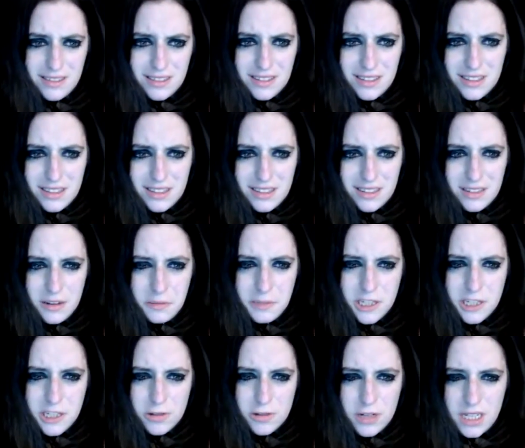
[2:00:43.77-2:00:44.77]
almost
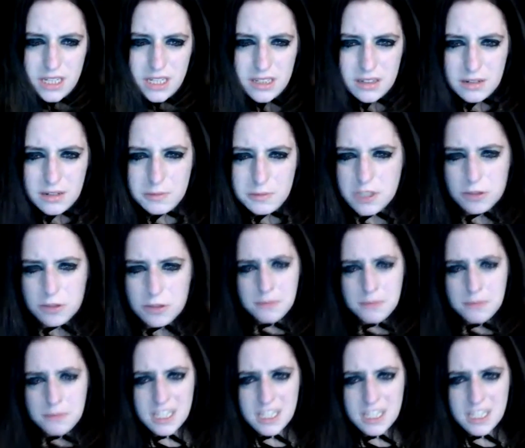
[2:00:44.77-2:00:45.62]
3 million